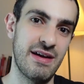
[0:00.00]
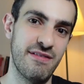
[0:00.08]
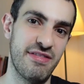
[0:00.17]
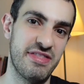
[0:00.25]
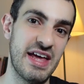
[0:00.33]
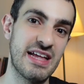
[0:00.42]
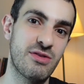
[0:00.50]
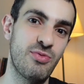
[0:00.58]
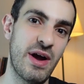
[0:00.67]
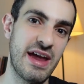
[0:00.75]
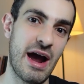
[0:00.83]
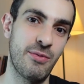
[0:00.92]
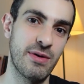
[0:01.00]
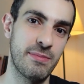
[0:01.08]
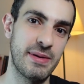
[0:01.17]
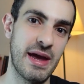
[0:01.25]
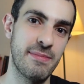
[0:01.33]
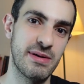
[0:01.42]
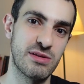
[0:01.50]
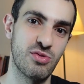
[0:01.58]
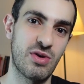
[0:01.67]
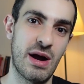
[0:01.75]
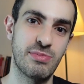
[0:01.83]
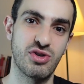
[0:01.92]
That way I will be able to
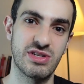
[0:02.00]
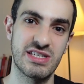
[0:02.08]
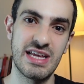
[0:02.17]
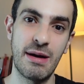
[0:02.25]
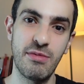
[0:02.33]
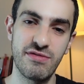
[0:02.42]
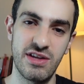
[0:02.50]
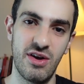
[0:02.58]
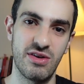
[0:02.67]
capture some of the